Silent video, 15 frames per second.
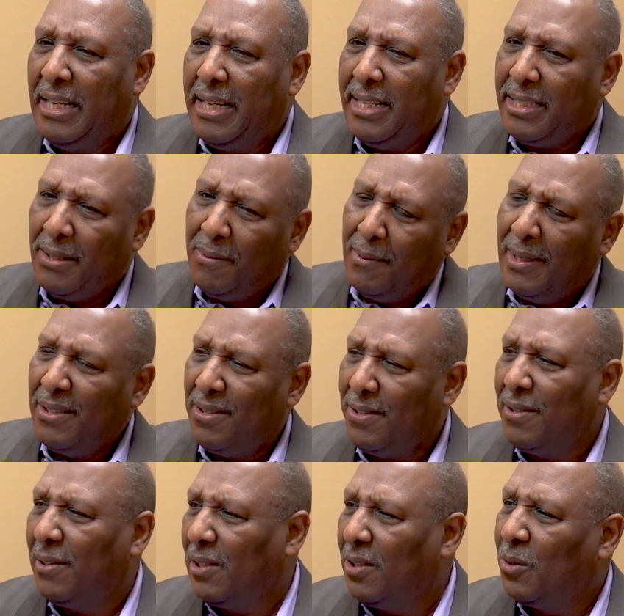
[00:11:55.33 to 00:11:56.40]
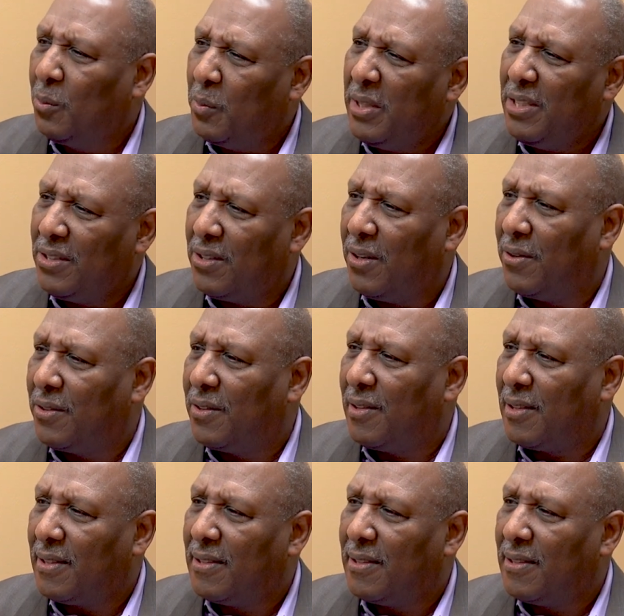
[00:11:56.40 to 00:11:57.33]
He said, well, why don't you do a little research?